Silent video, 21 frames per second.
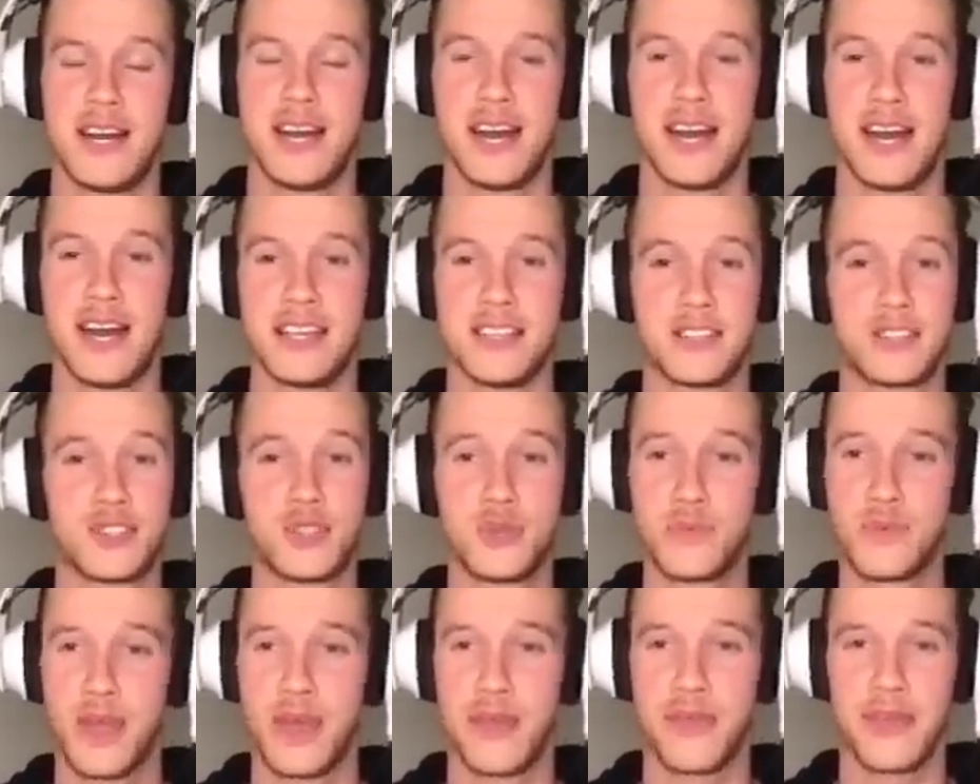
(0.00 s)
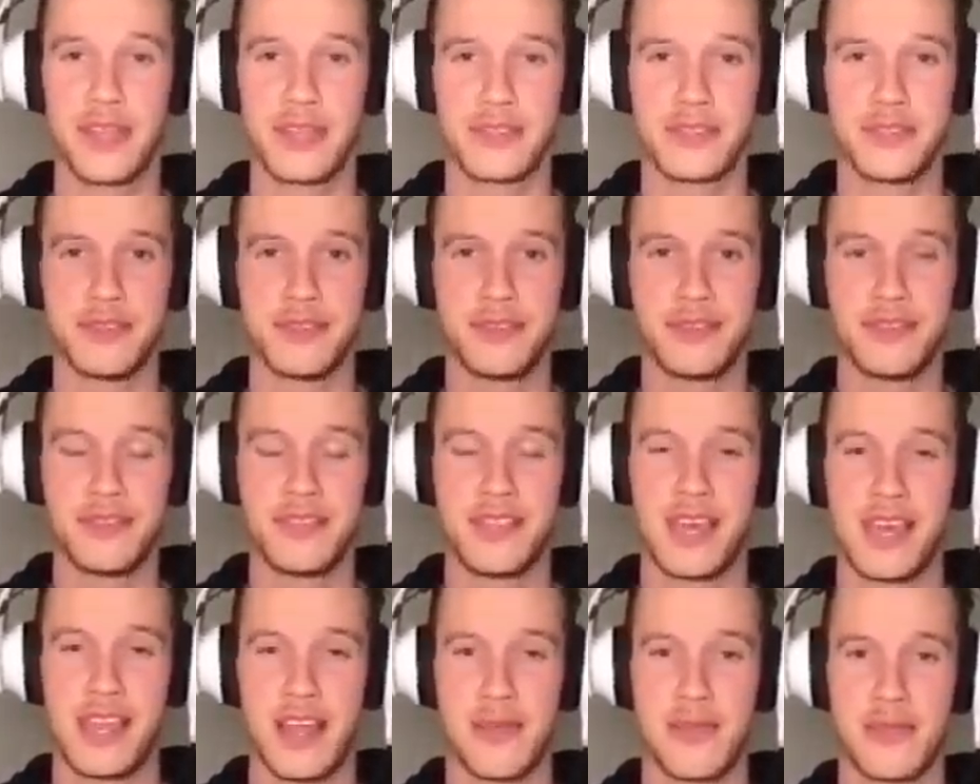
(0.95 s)
super athletic dude,
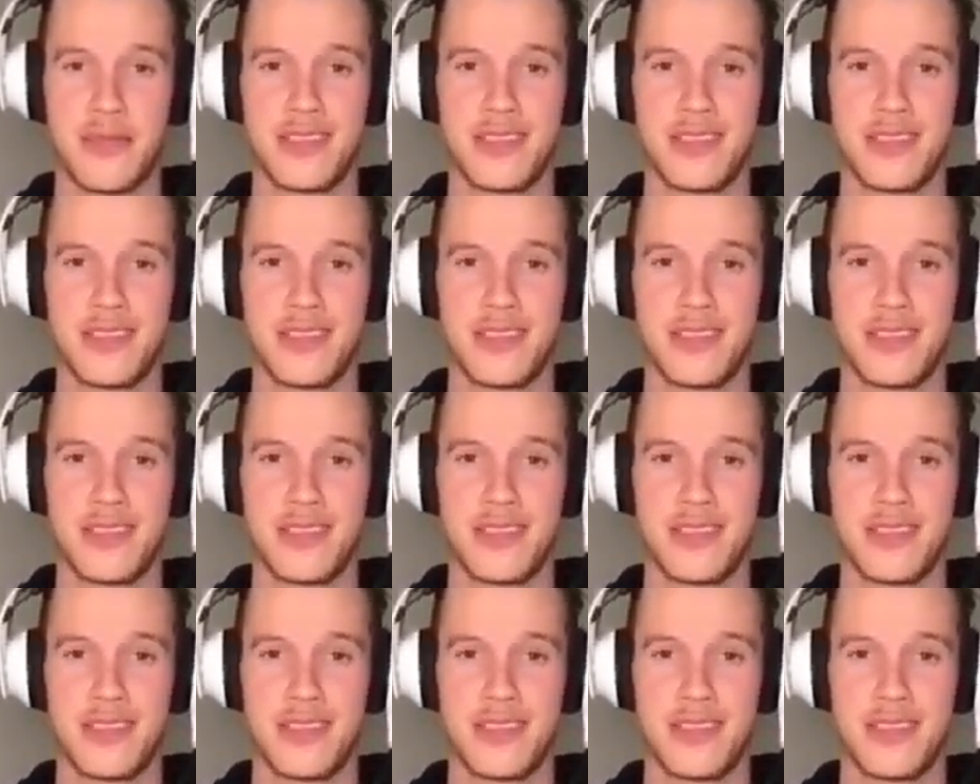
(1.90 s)
and I think